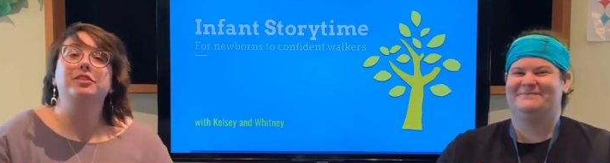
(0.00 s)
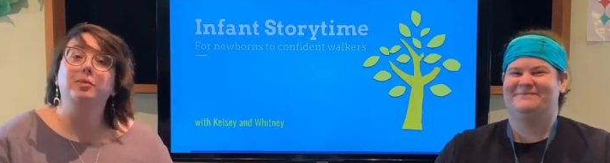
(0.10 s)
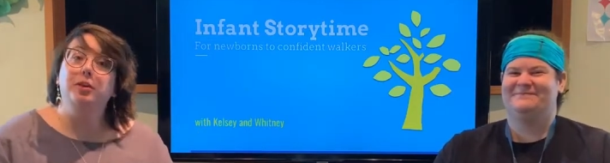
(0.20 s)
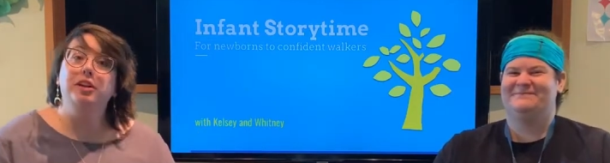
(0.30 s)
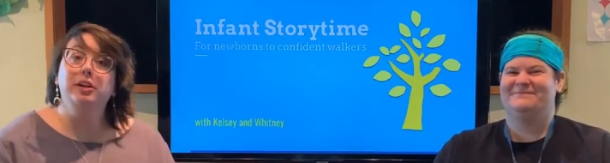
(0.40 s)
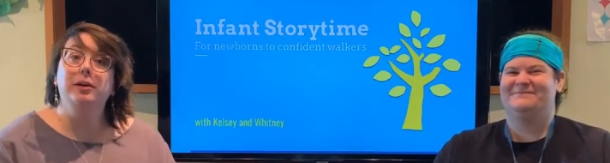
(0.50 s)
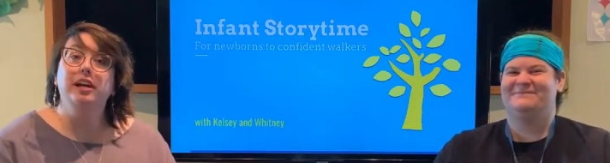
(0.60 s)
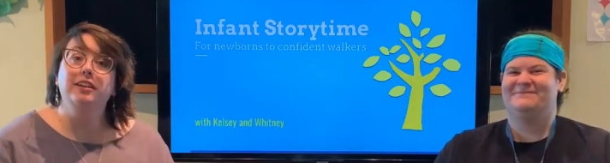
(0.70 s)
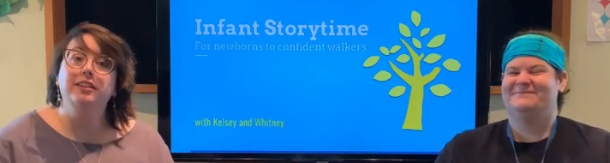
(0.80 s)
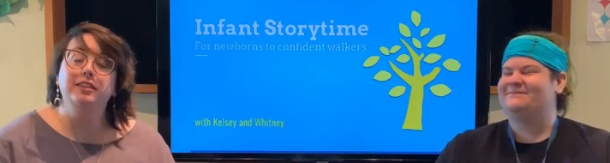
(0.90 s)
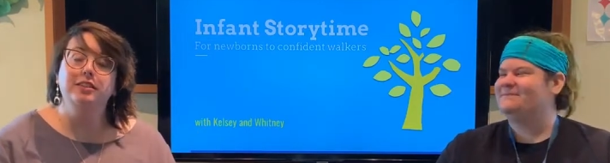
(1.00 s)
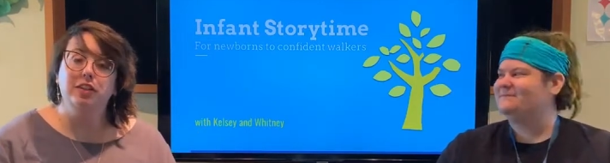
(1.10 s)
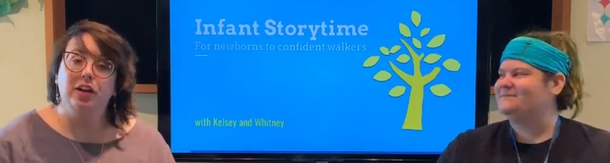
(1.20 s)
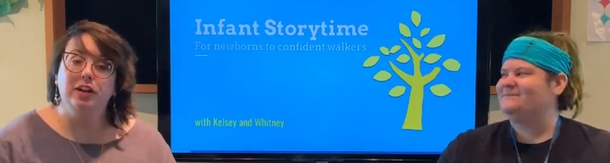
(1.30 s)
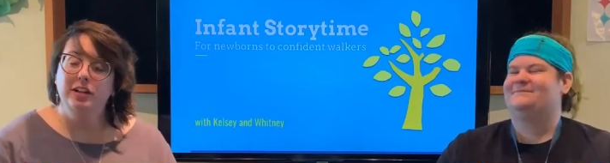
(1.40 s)
Speaker 1: So we're going to go ahead and get
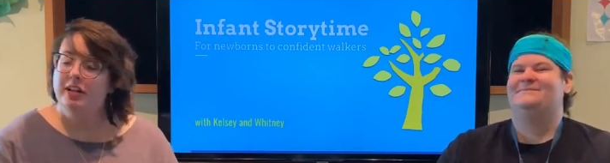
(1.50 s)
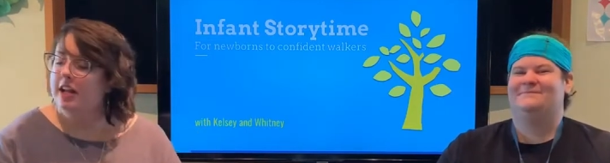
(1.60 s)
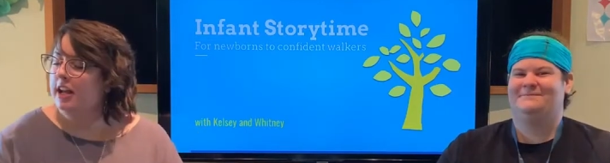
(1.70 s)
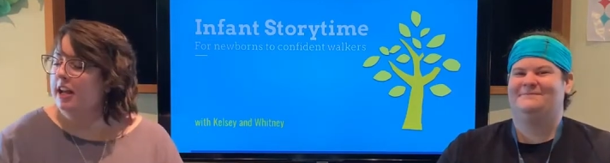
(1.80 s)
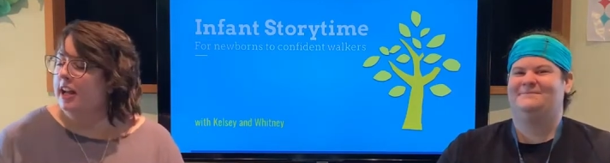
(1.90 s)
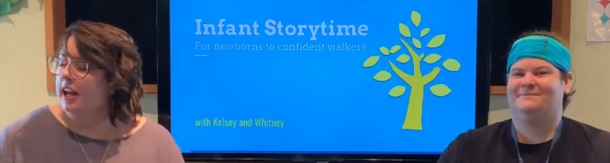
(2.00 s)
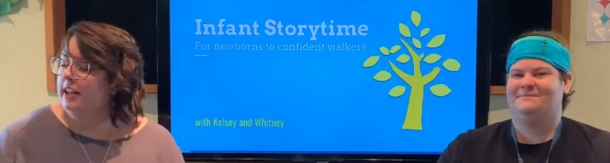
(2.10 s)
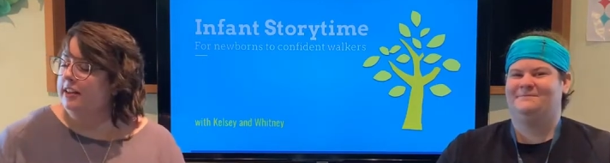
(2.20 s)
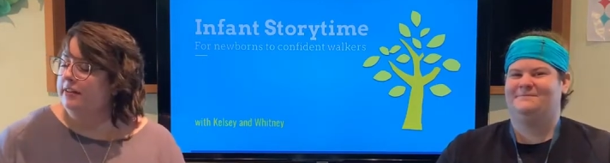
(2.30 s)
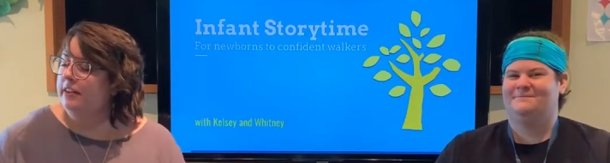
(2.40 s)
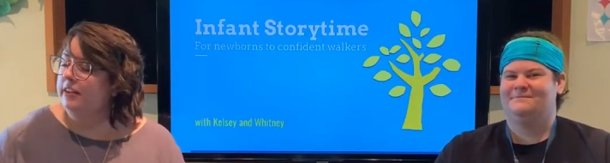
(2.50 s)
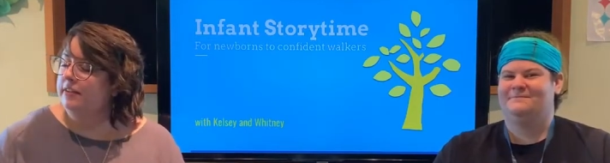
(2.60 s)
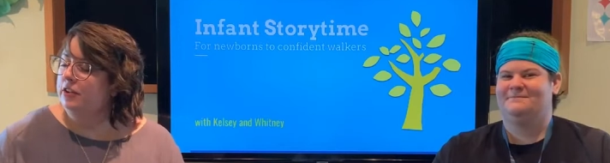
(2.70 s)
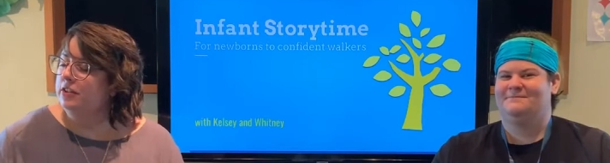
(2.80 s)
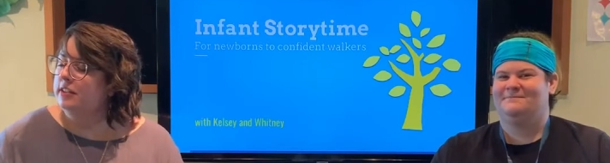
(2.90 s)
started. And the very
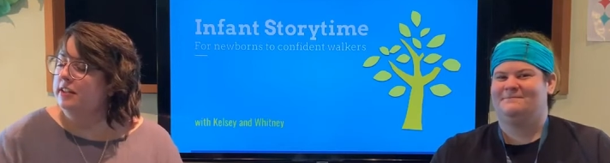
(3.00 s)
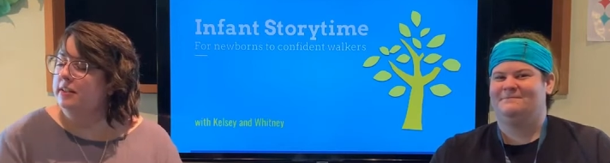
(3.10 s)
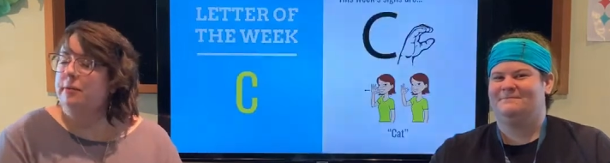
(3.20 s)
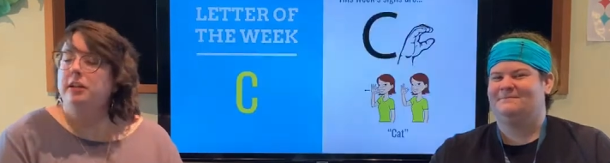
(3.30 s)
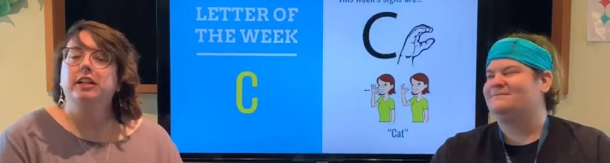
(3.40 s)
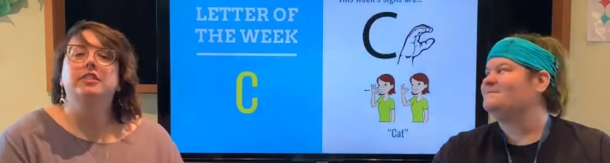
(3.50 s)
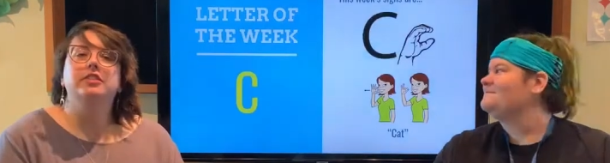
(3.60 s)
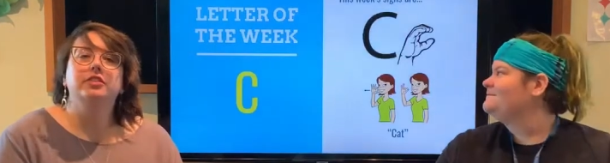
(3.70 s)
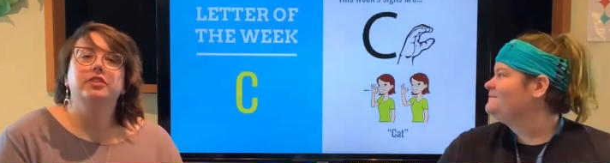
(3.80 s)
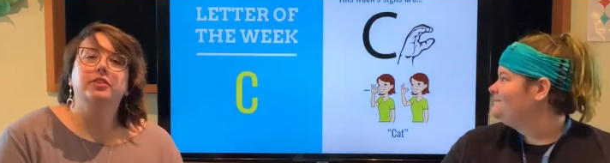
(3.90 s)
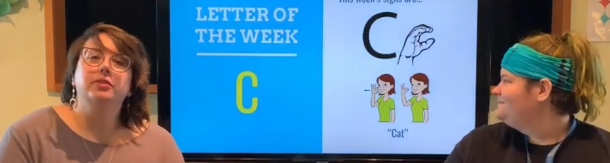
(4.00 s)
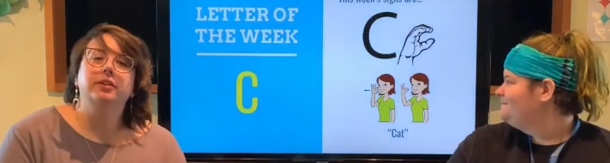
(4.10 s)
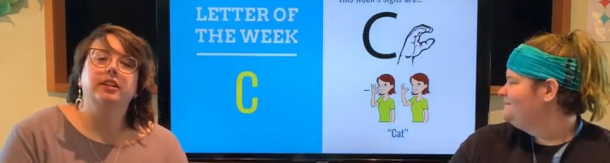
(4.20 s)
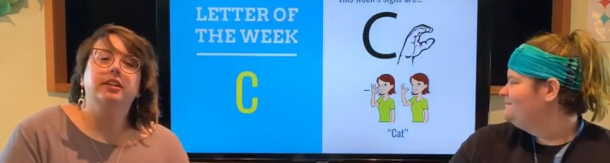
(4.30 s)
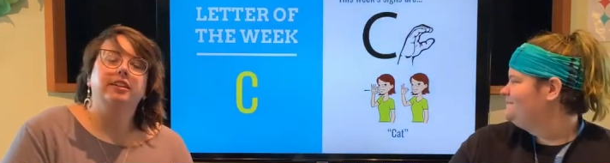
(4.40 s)
first thing that we like to do
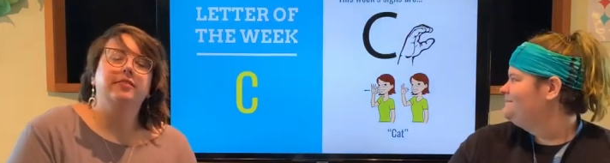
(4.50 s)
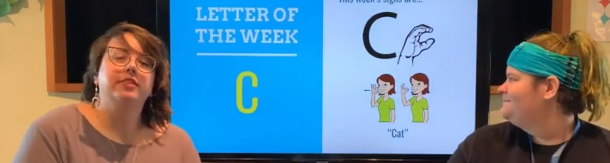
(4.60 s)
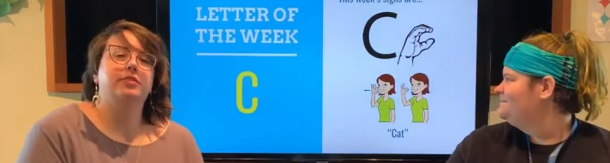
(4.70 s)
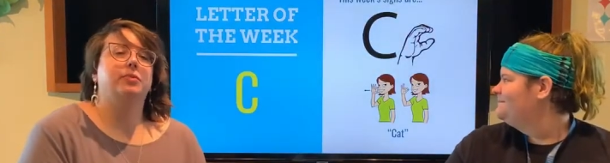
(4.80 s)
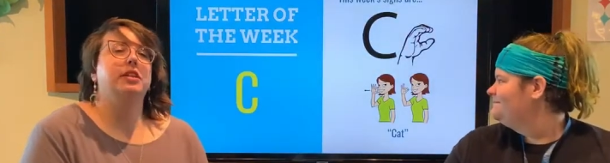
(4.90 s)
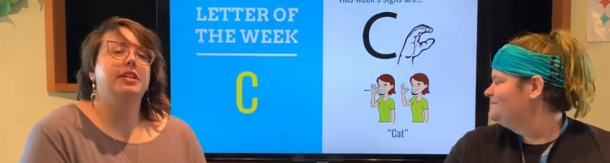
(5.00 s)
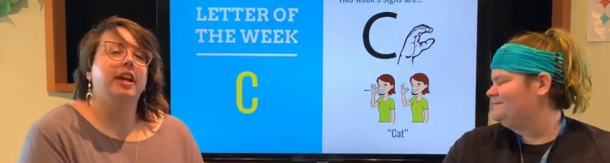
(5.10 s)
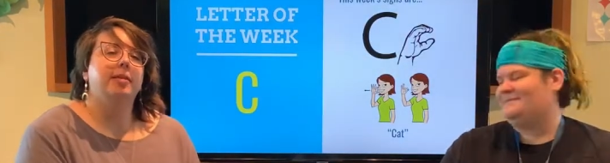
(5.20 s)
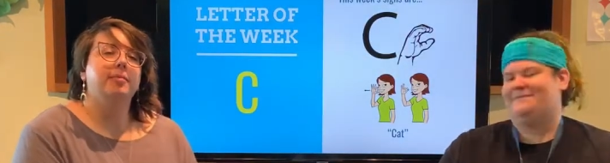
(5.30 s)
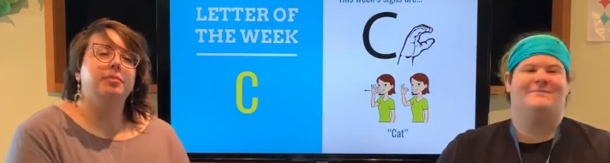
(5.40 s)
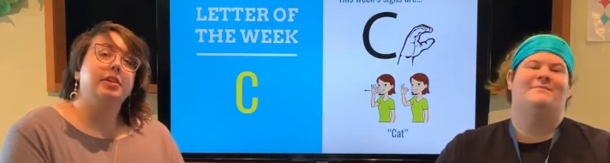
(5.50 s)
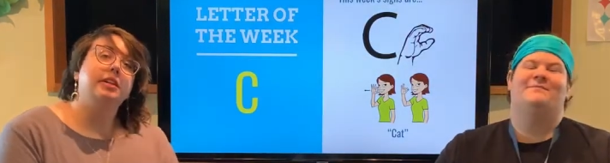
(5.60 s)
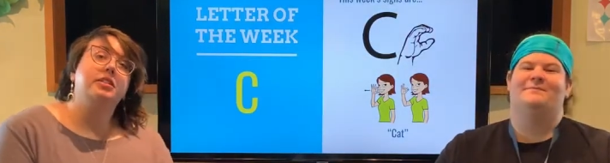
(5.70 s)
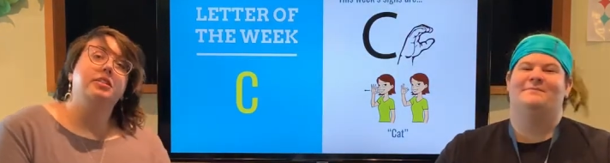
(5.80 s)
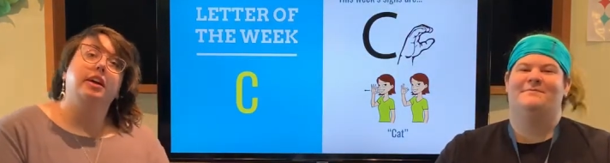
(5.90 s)
in infant story time is we
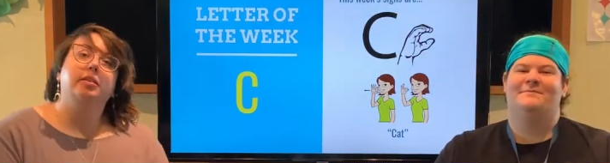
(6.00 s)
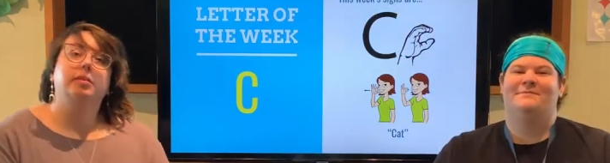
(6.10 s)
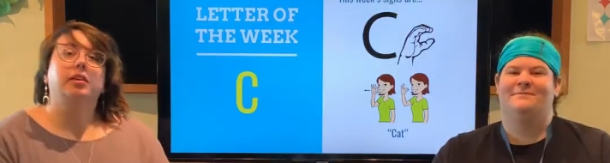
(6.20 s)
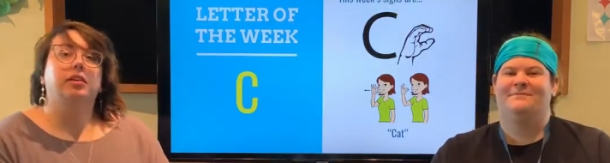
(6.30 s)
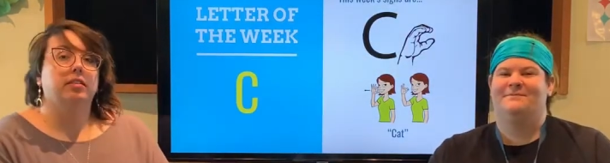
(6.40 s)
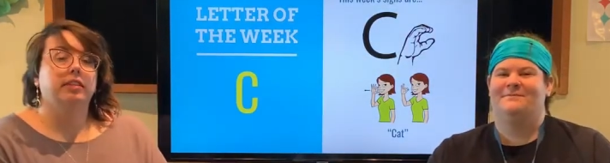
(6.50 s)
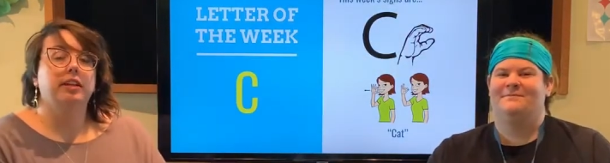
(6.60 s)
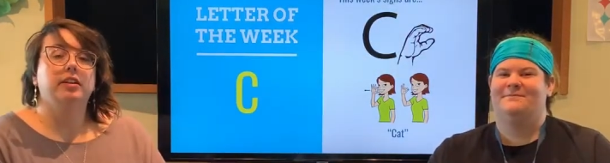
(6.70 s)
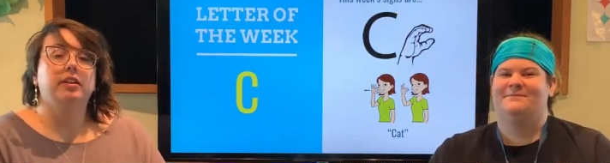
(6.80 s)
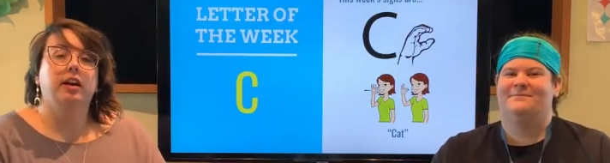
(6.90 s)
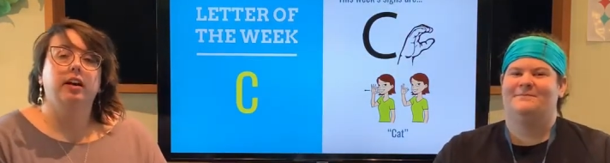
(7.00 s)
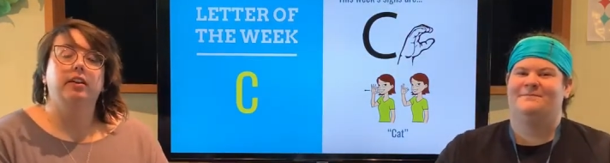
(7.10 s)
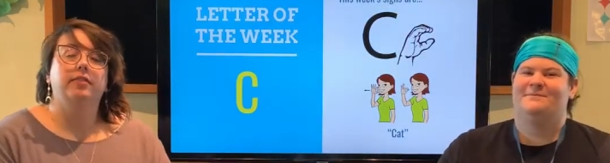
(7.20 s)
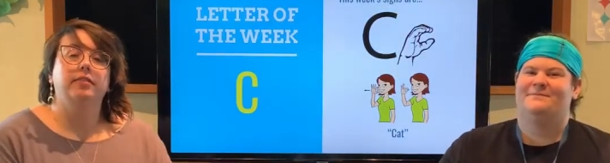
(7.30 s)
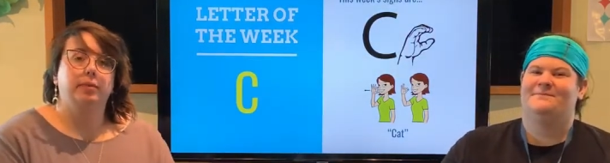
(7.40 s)
like to talk about our letter
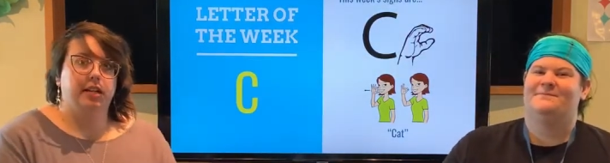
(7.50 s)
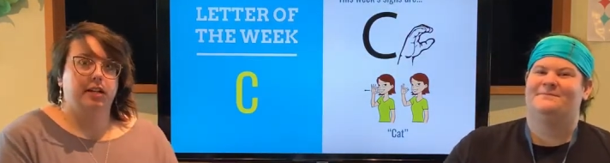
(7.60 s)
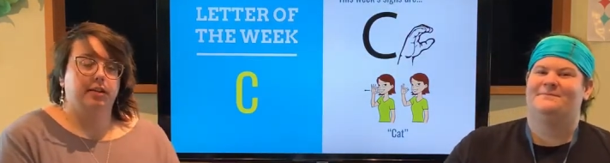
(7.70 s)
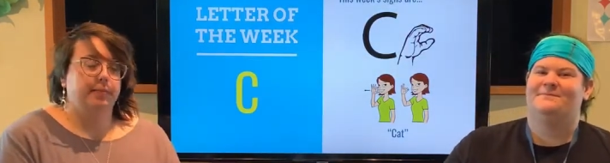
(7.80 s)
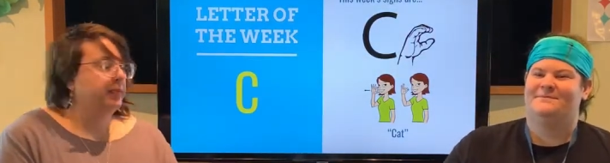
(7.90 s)
of the week.